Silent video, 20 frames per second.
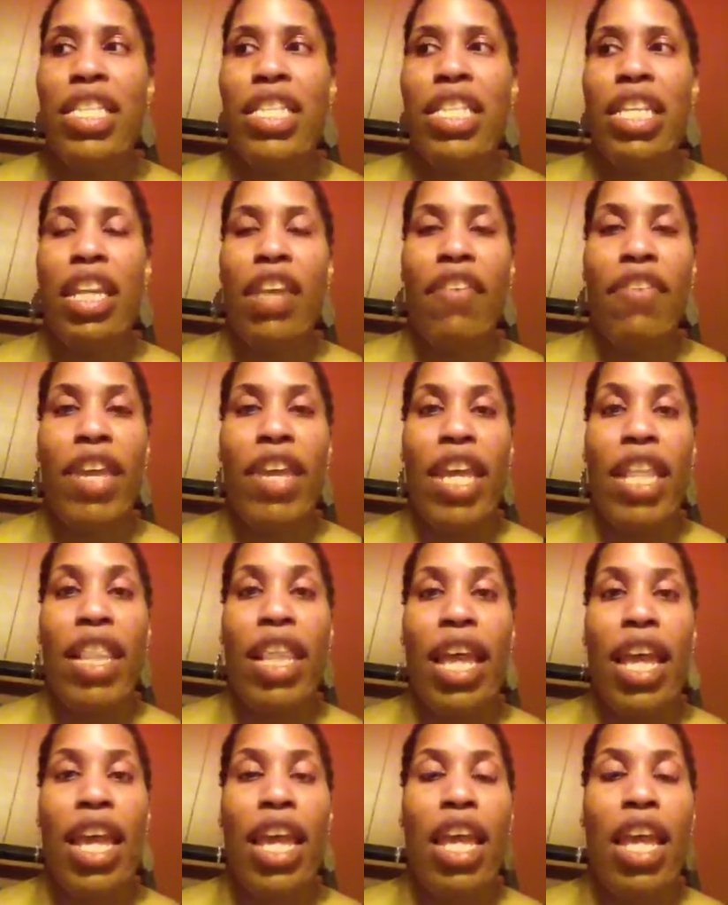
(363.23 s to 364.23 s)
significant.
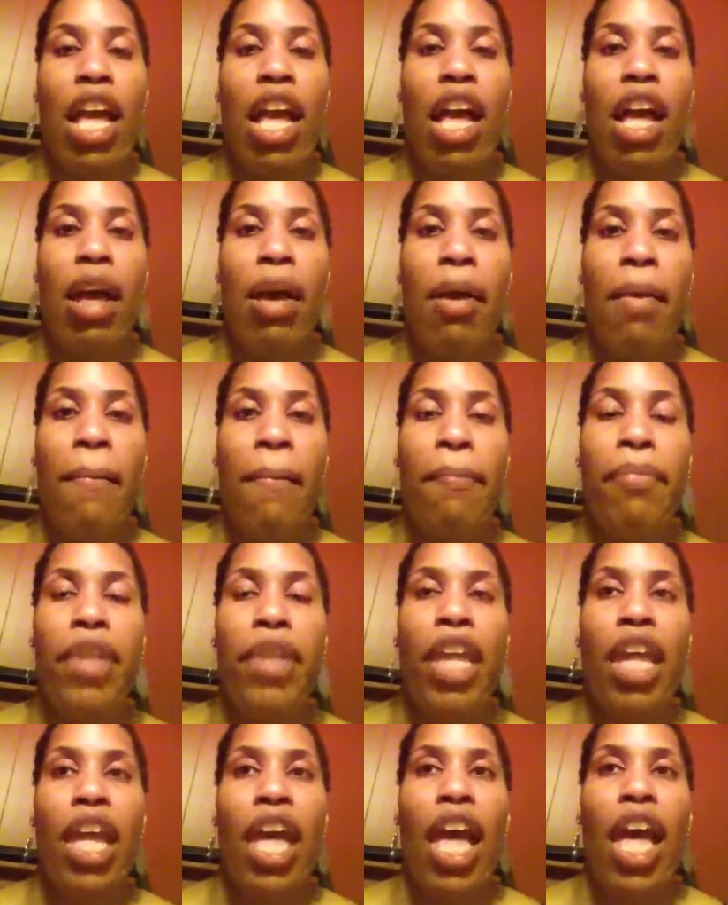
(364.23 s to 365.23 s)
Like, I'm
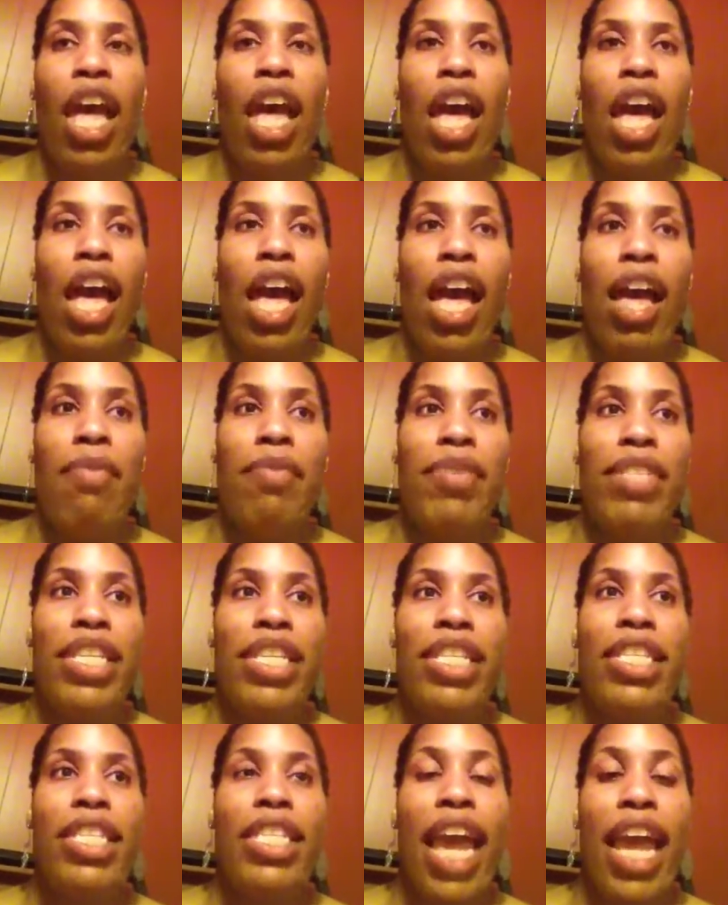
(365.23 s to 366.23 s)
just
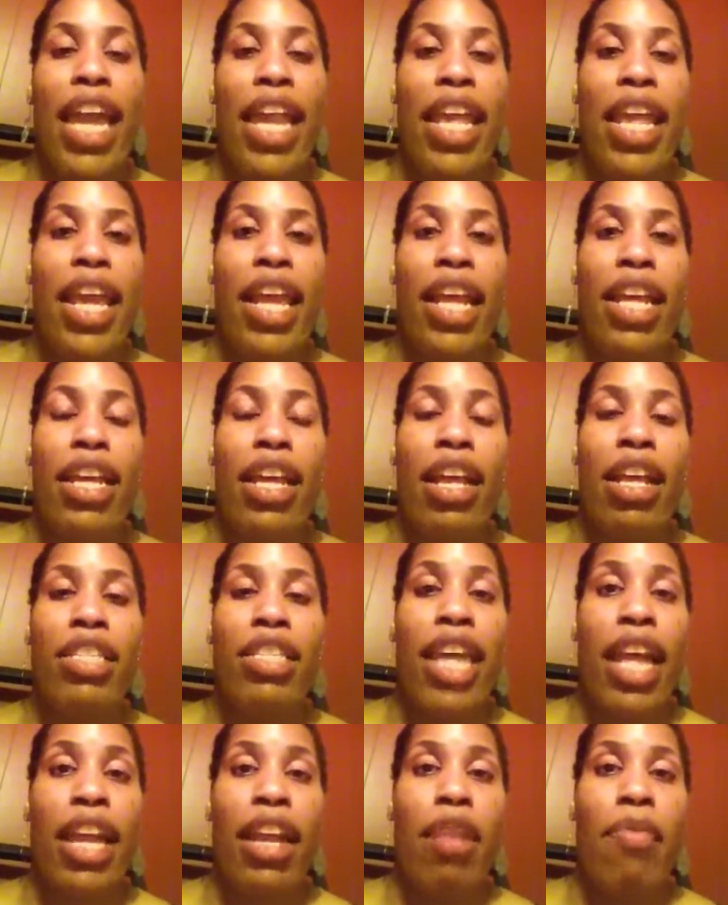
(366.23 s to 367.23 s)
excited
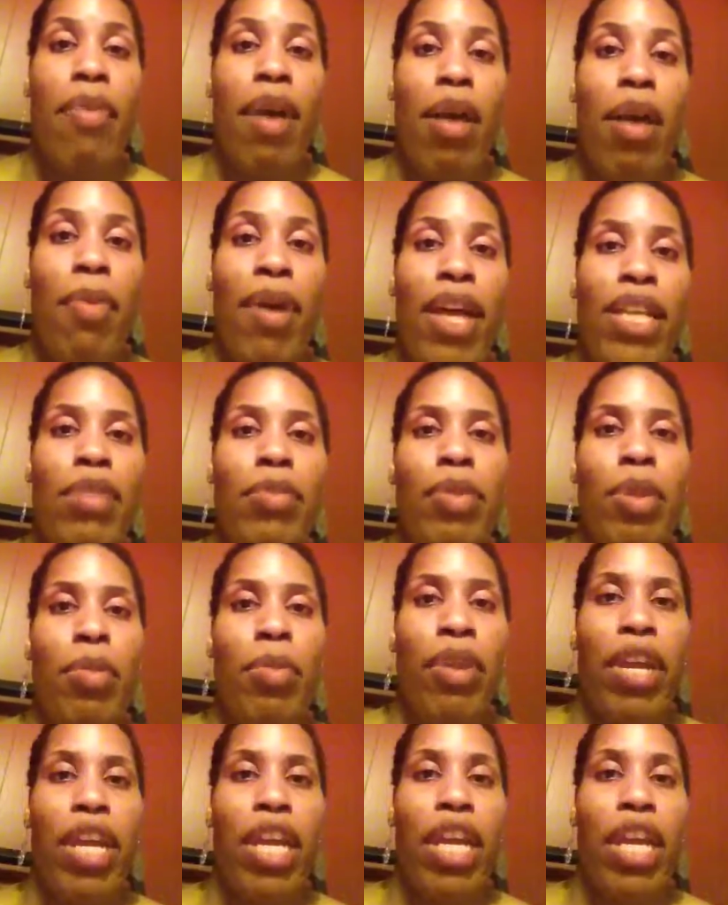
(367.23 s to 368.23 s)
about possibly
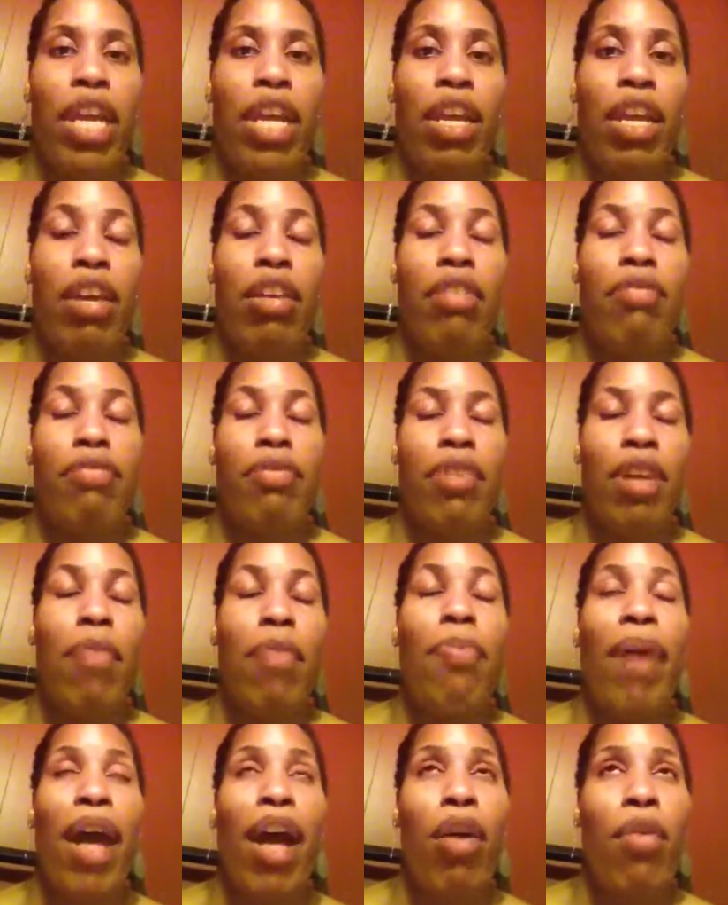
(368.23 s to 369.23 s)
breaking,
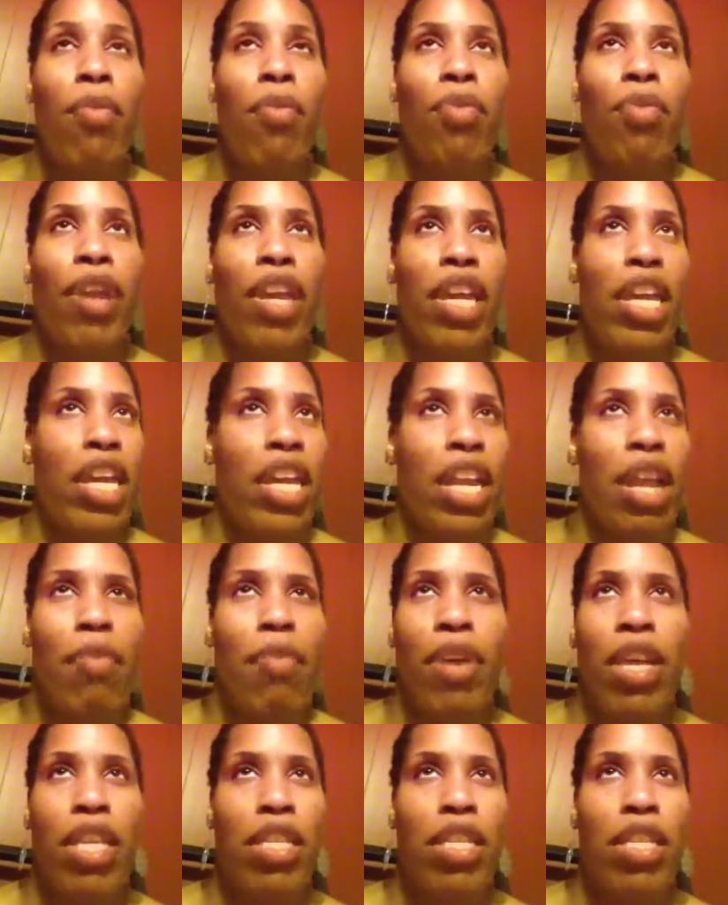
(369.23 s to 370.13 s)
about breaking the